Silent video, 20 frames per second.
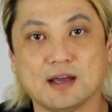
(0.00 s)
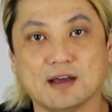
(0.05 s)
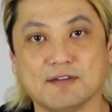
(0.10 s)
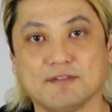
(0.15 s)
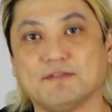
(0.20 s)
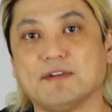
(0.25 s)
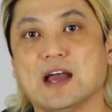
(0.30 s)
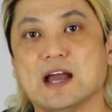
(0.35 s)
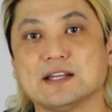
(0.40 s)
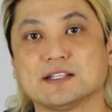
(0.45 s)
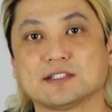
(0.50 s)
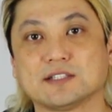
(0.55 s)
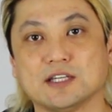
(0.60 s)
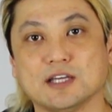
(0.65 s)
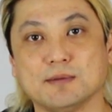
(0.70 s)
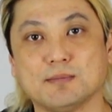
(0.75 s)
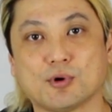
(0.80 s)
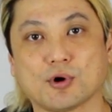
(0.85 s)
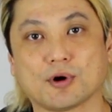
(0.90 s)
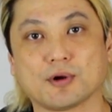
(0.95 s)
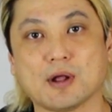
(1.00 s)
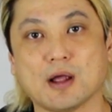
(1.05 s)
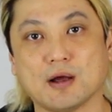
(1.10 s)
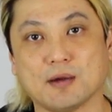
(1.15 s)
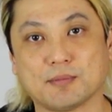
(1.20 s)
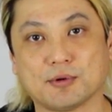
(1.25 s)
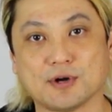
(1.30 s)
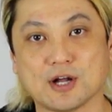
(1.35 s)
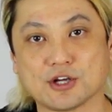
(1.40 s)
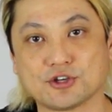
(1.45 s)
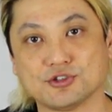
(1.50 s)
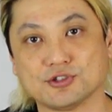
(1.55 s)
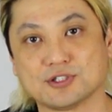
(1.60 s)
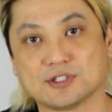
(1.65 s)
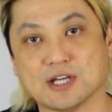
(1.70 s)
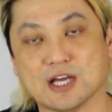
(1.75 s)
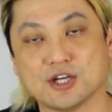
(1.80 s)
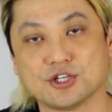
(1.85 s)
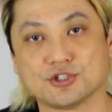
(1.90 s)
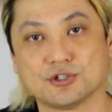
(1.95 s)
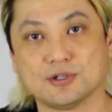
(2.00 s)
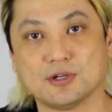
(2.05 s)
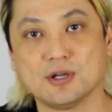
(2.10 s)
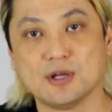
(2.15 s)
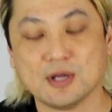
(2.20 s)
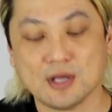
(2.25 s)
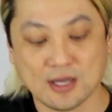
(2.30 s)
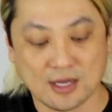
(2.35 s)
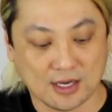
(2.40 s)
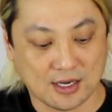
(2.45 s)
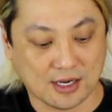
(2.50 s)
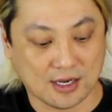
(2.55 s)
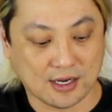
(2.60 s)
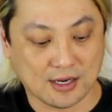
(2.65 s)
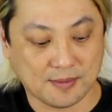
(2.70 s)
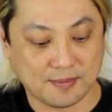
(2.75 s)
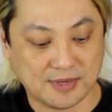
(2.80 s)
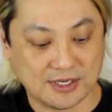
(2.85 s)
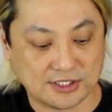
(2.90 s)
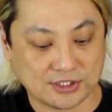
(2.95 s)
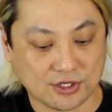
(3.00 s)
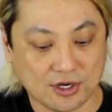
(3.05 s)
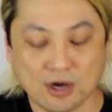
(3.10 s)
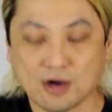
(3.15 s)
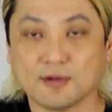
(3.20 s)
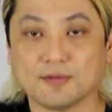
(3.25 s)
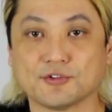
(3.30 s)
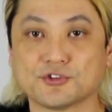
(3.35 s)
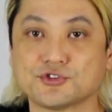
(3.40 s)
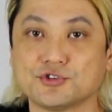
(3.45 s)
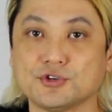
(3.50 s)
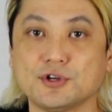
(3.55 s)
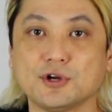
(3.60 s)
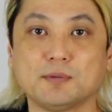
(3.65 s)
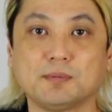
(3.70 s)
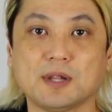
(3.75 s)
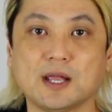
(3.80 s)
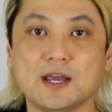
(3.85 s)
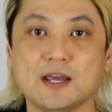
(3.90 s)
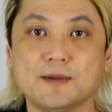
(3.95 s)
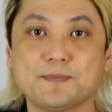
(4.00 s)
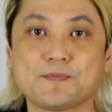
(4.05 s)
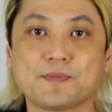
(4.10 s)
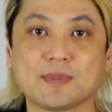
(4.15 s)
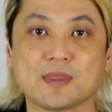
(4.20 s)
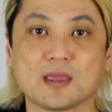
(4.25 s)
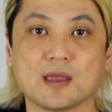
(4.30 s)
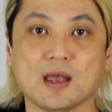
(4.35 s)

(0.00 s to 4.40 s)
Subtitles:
advanced keyboard production station. It's called the StudioBLADE.